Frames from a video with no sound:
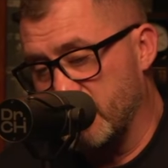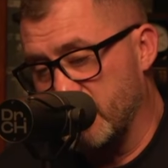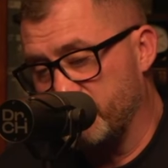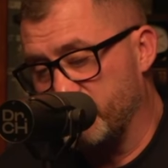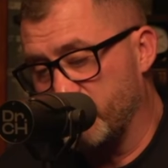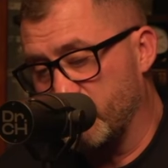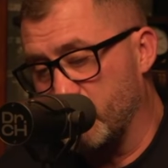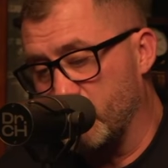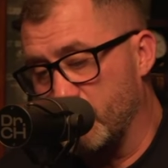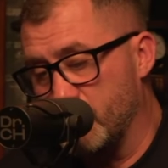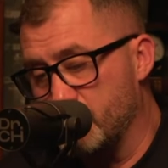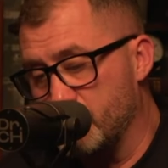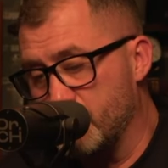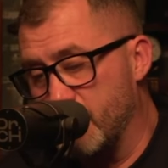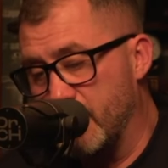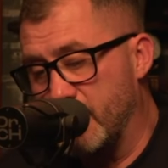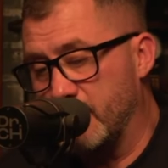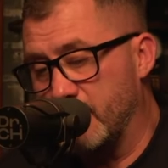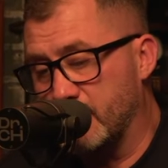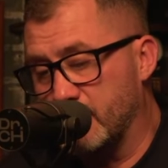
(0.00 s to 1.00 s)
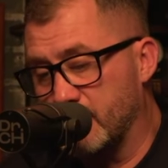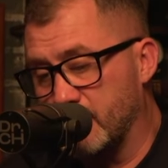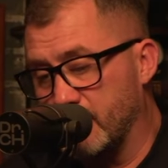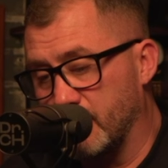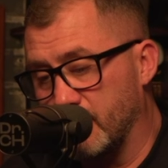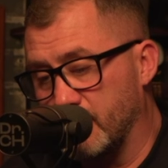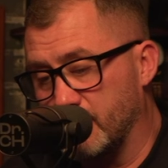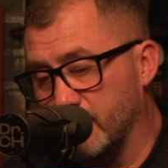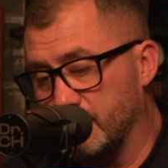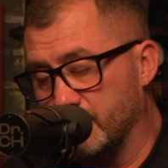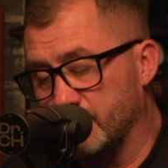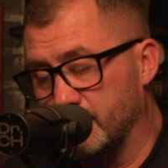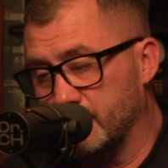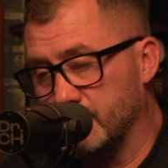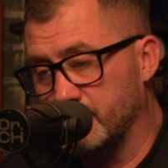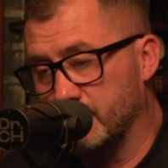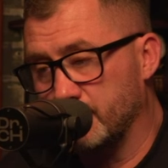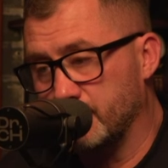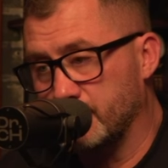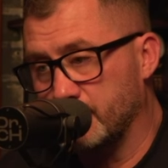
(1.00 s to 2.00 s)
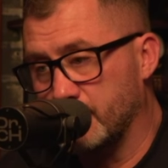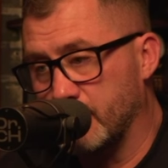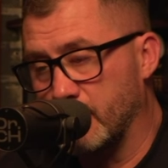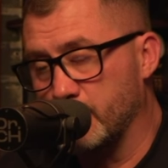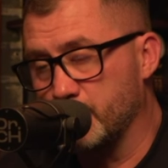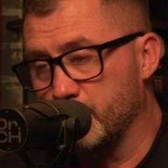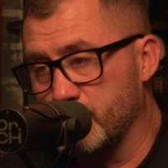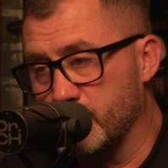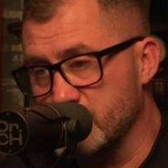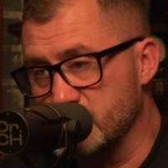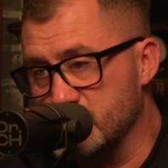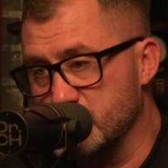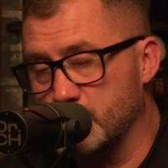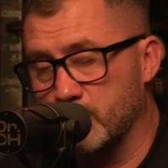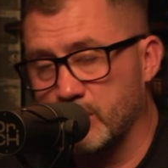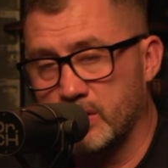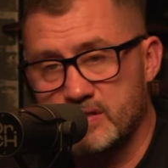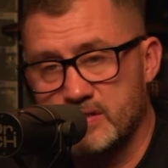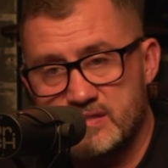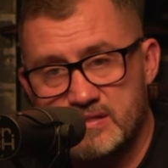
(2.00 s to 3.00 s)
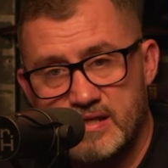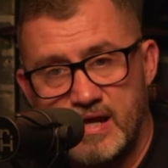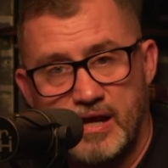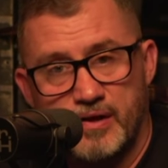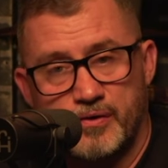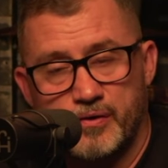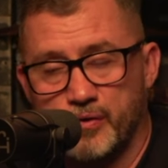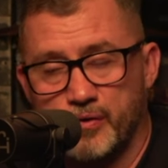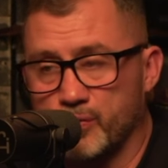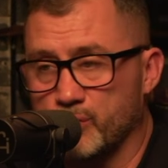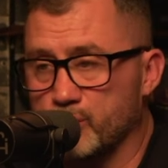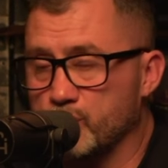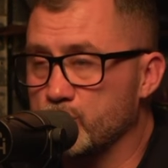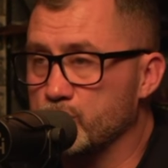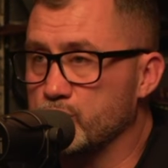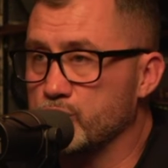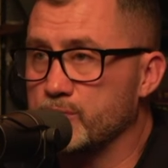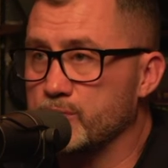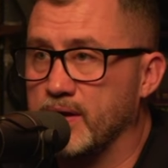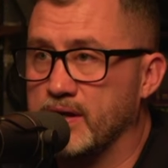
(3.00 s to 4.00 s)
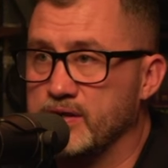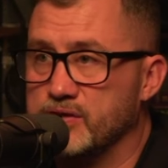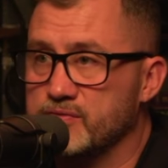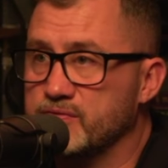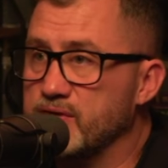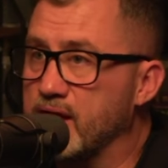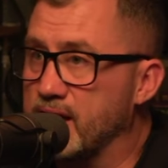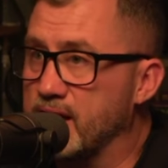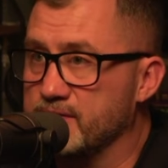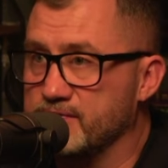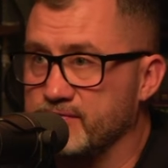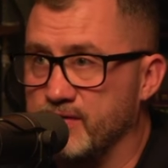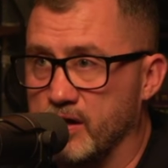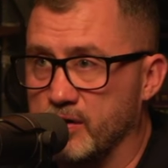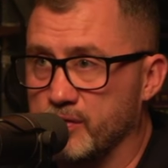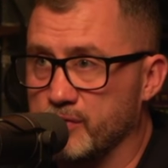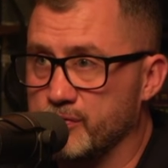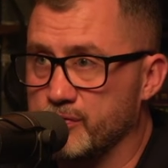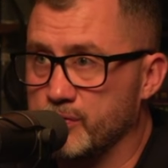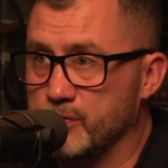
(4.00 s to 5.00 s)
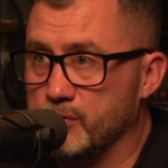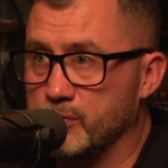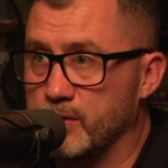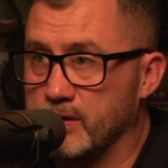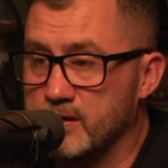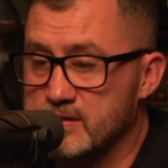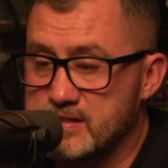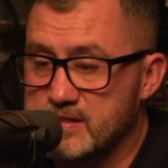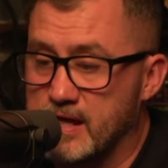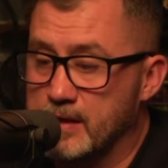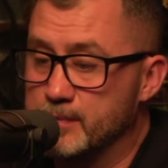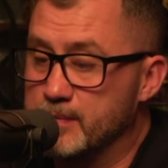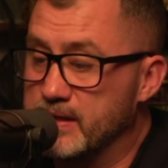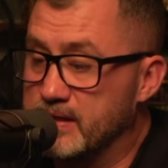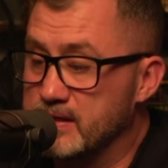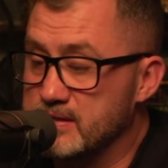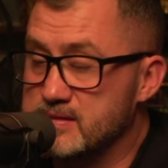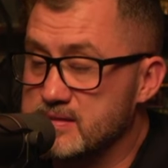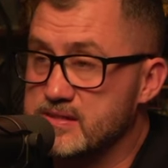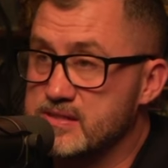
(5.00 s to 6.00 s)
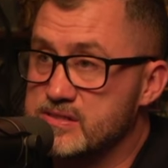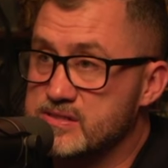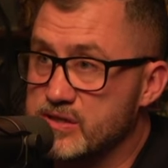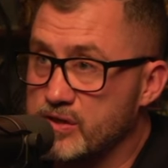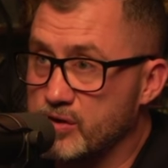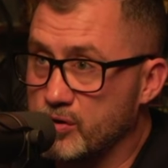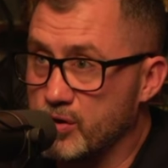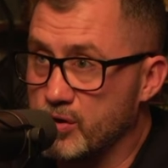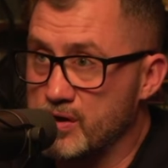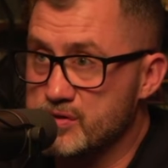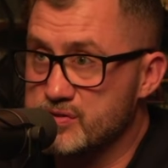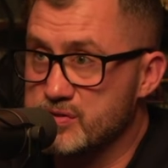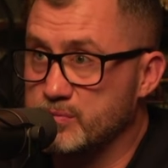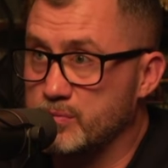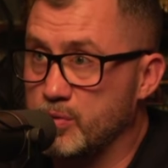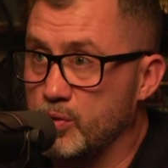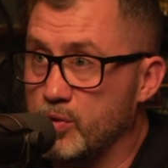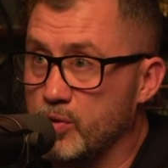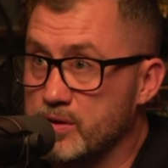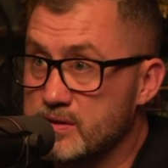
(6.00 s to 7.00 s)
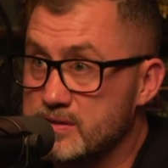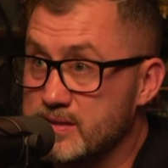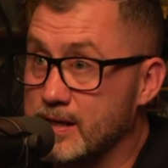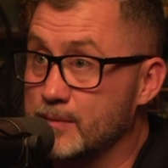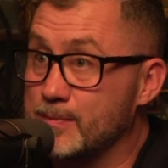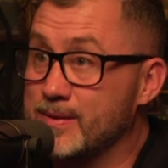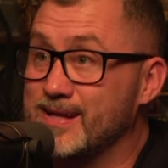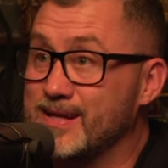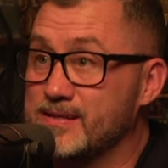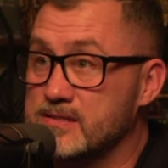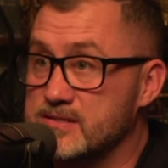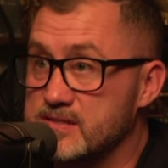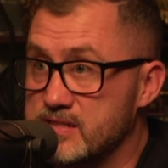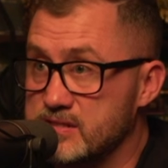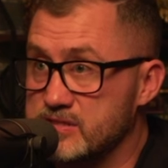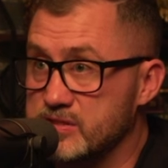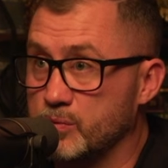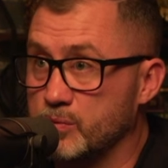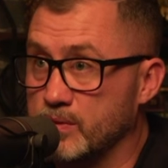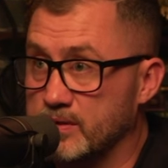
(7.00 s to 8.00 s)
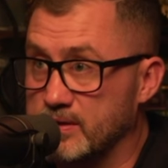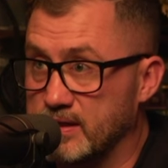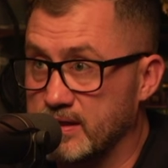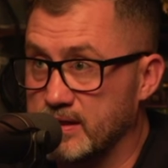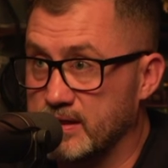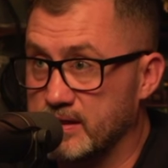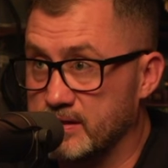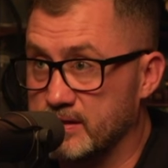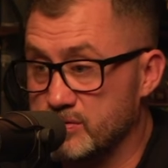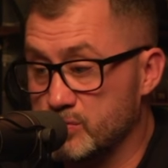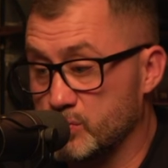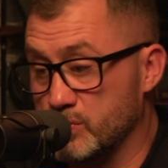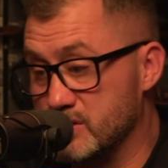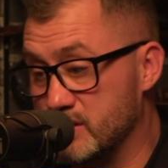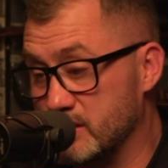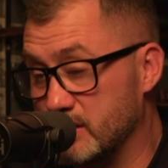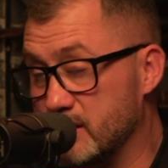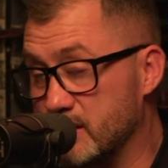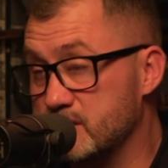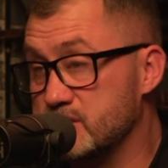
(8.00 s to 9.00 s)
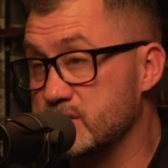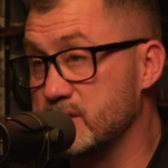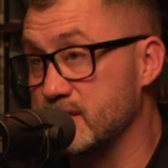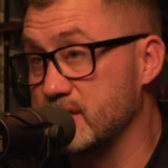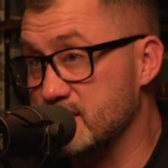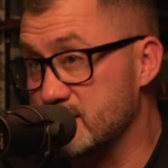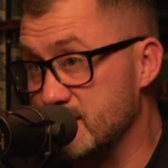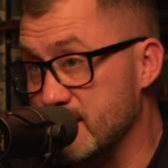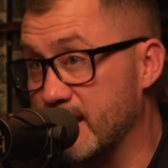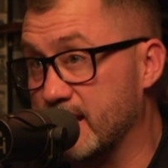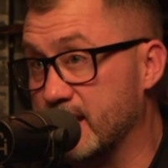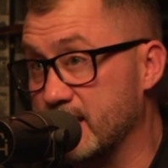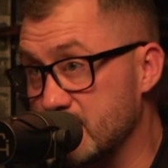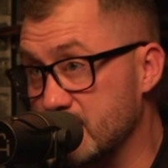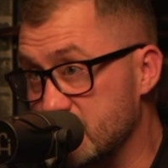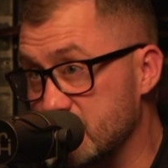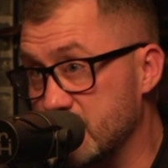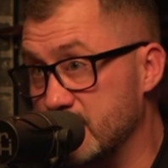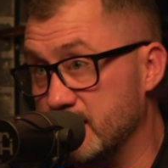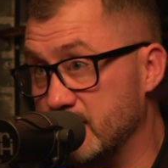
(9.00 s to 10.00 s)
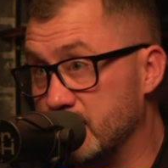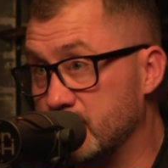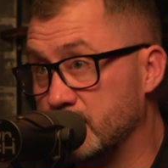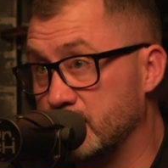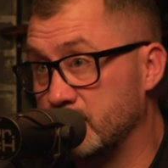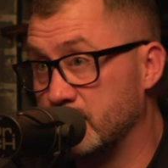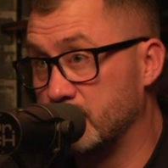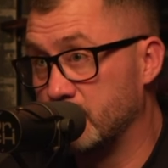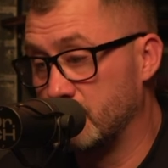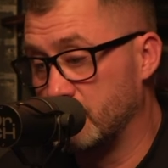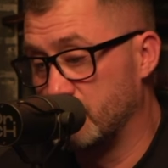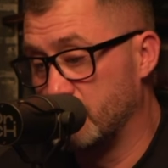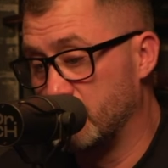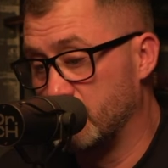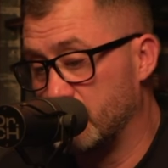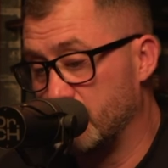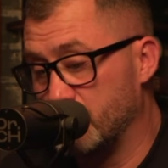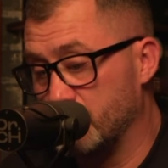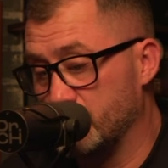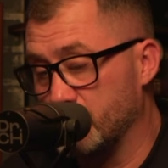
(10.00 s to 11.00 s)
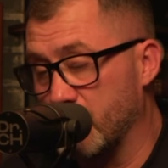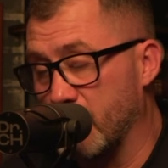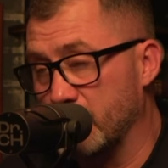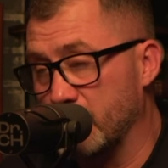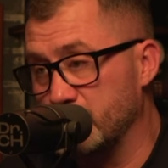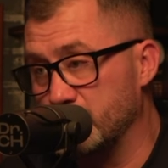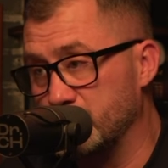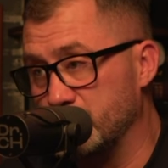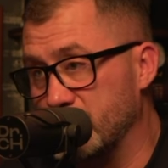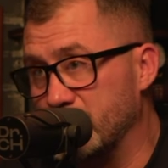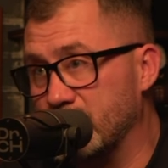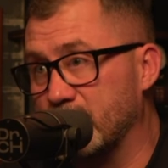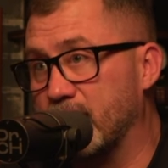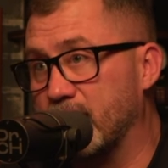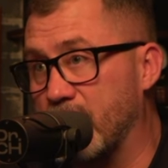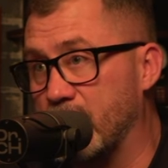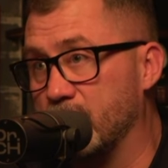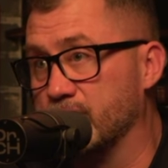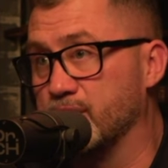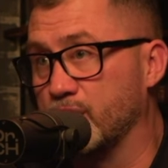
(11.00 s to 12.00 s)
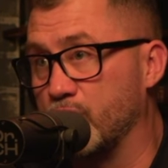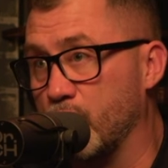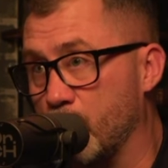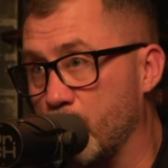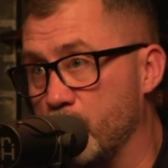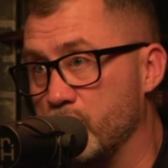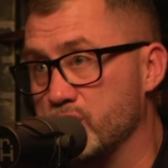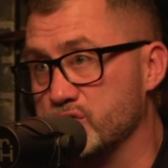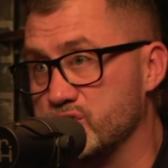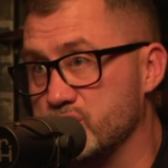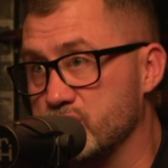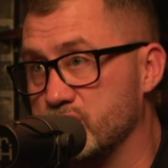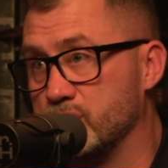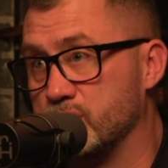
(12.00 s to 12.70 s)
If you're going to make um, a principle, a standard, a rule, man, you've got to follow through, and it's got to be consistent across the board. It's got to be consistent with the kids, which leads to the second C, right? You need to count the cost.